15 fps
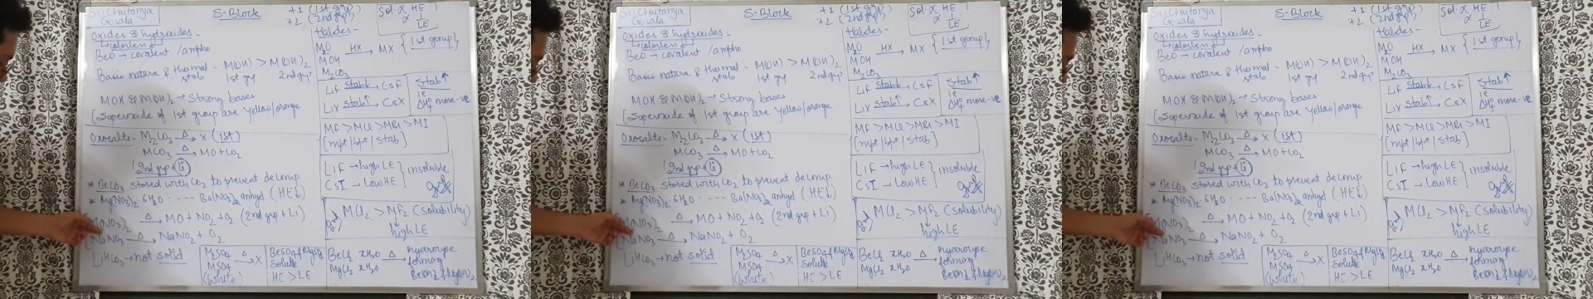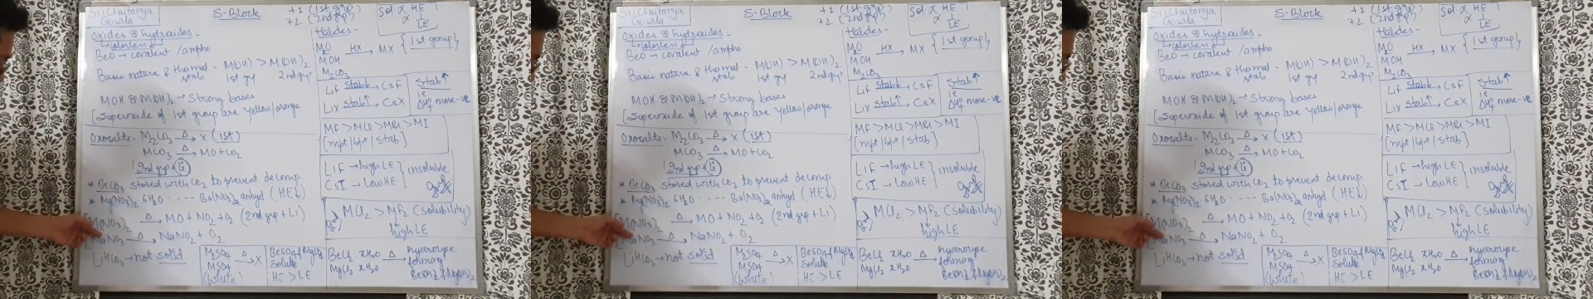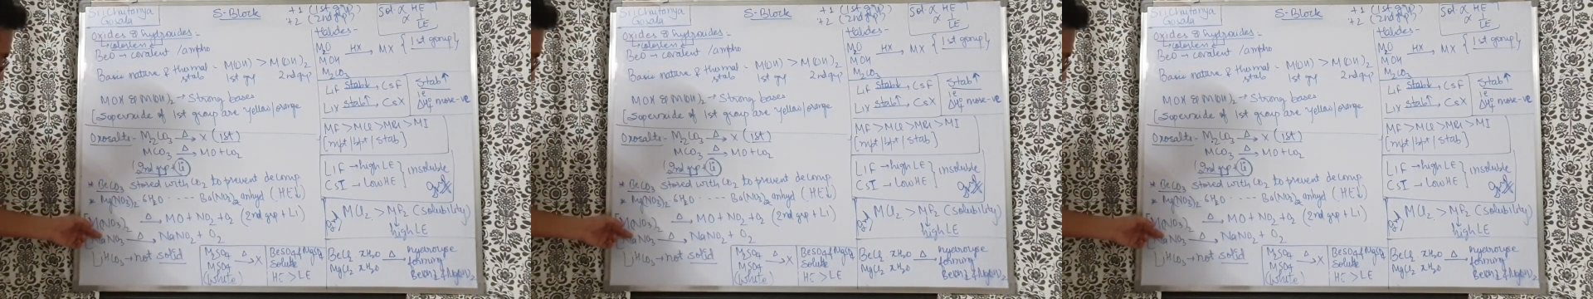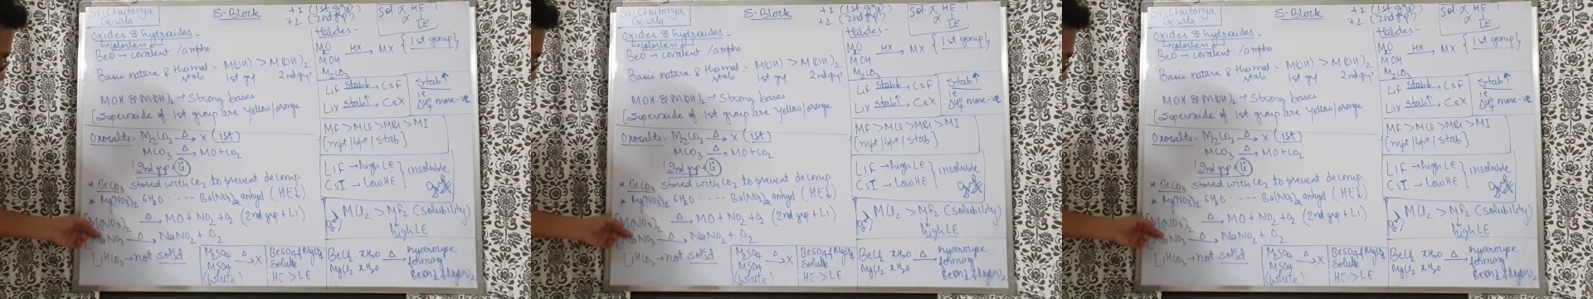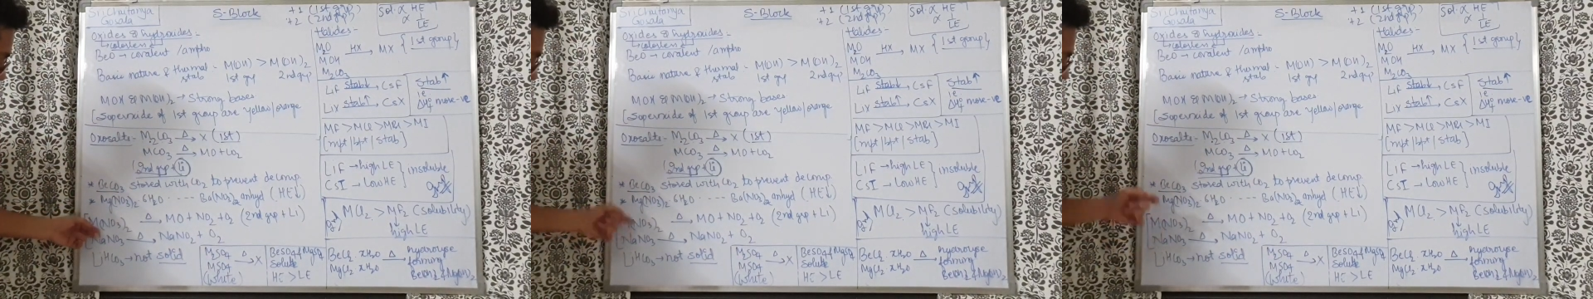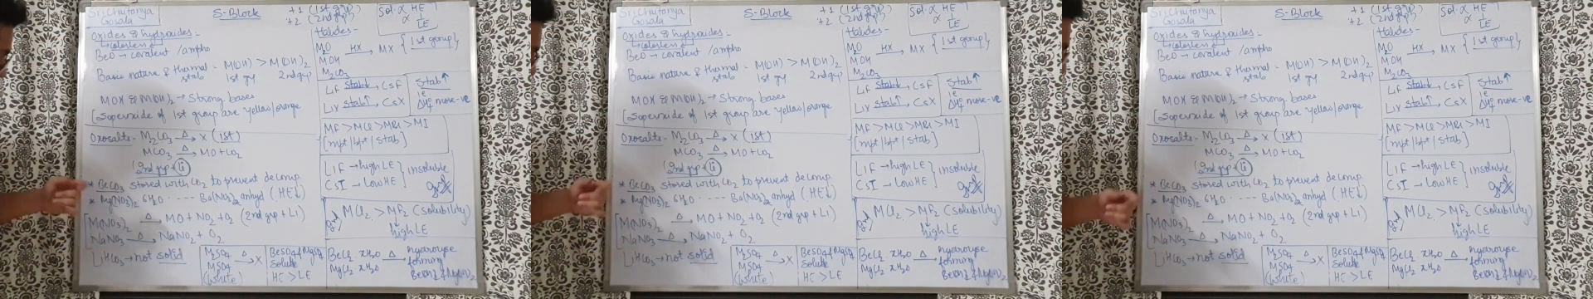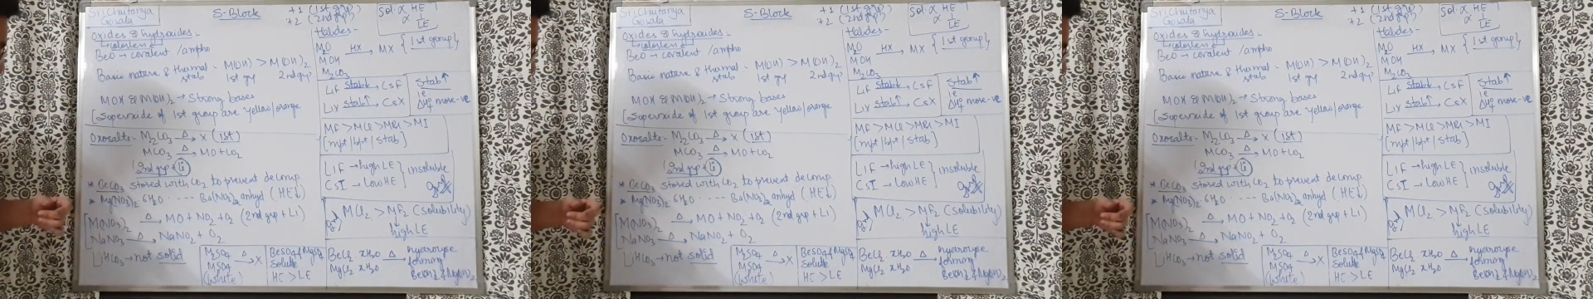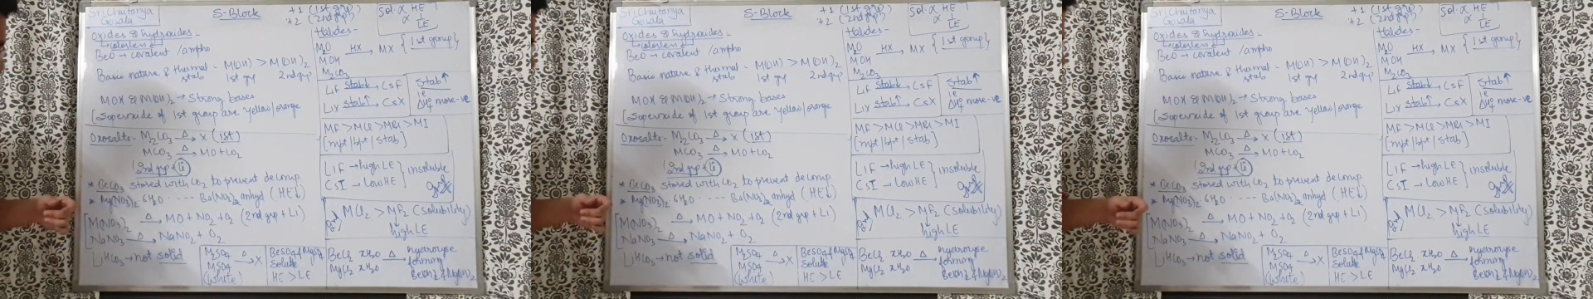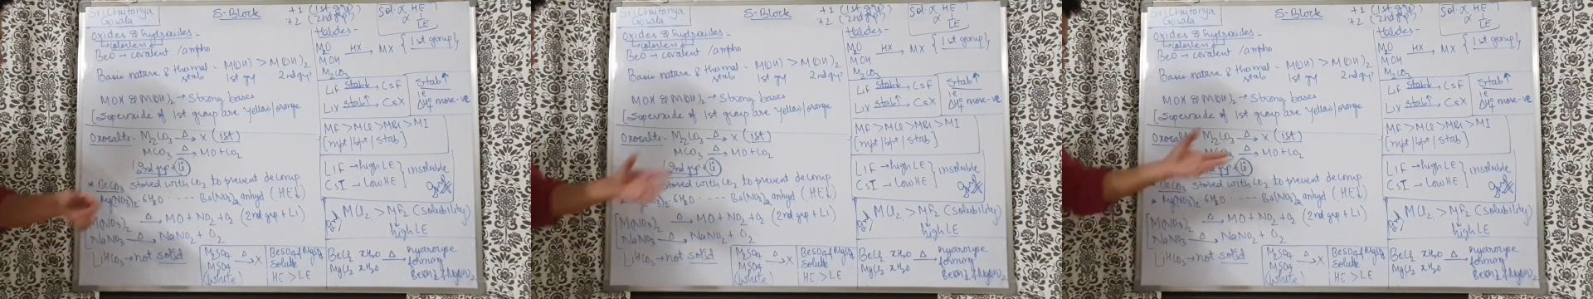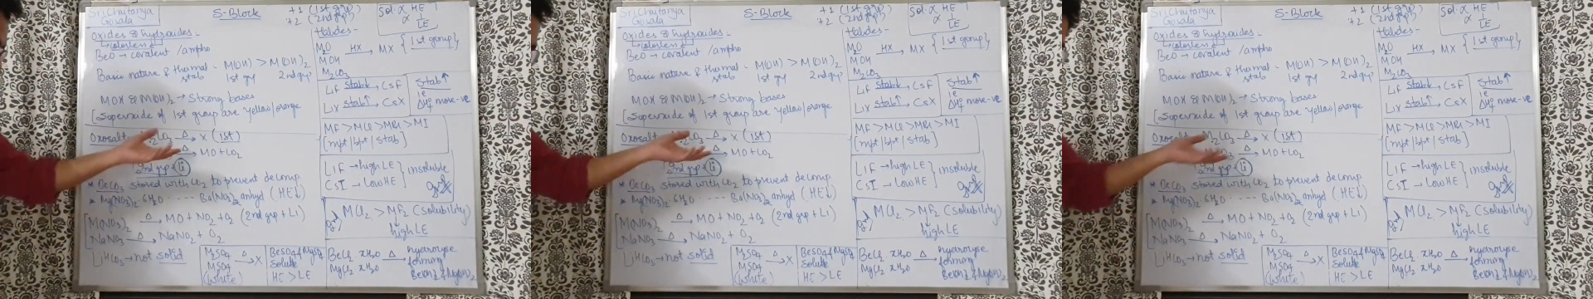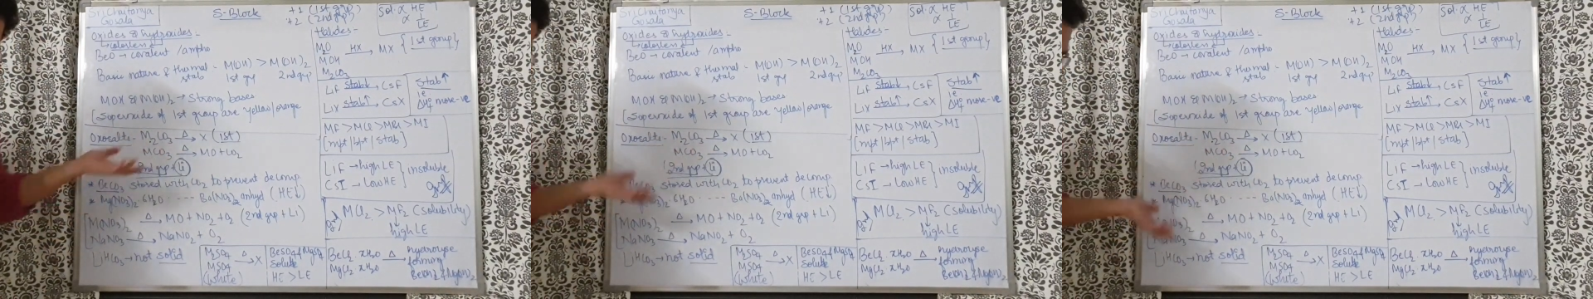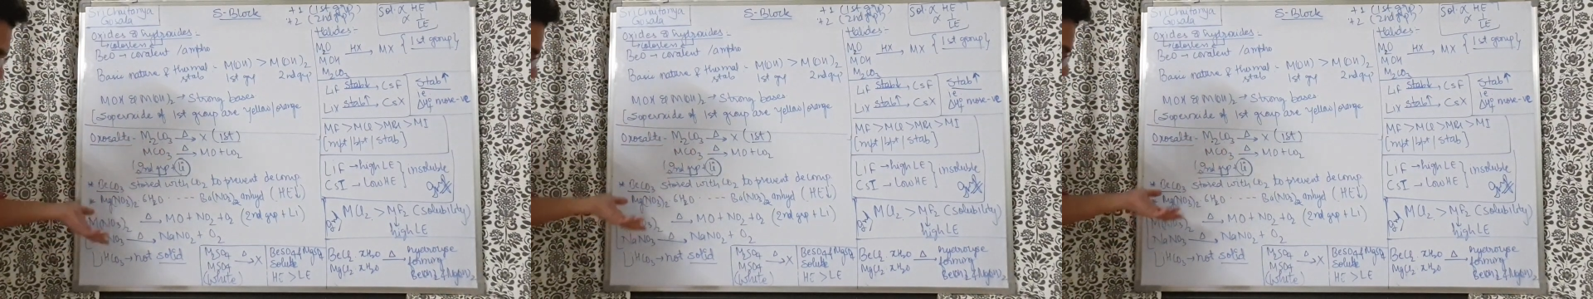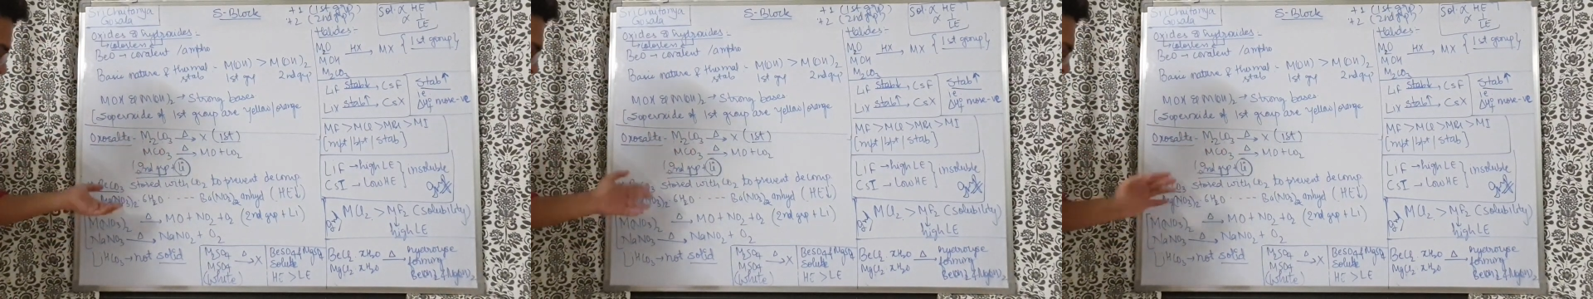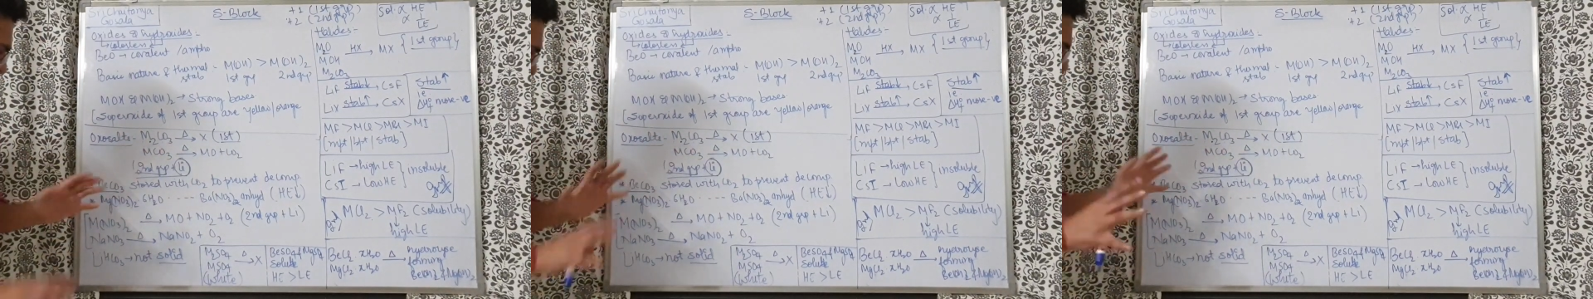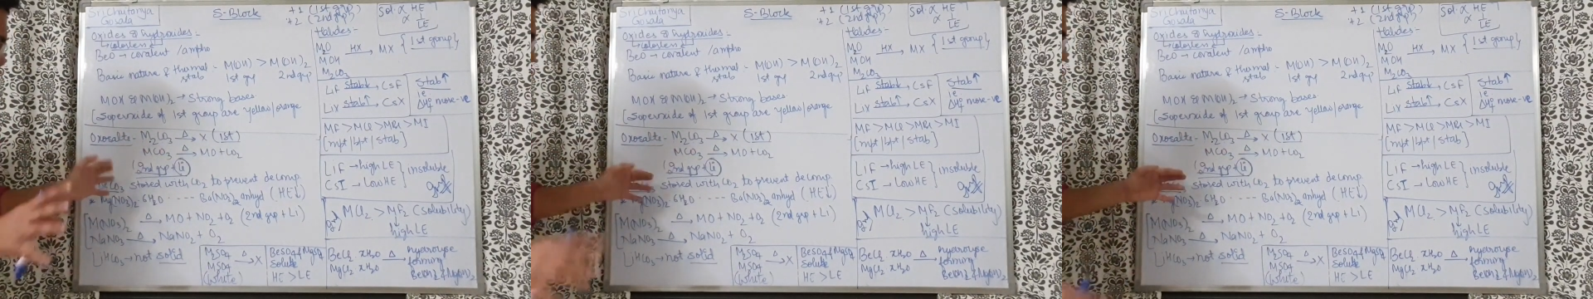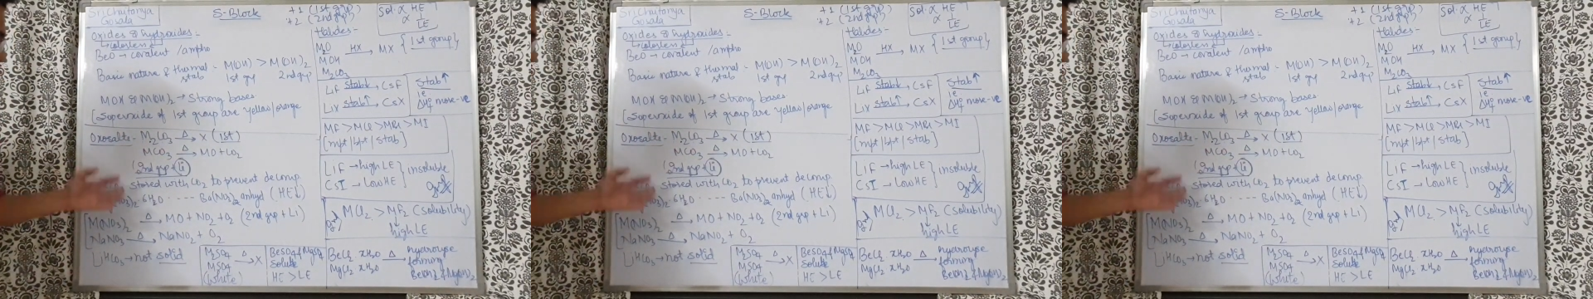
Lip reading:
Nobody's mouth can be seen.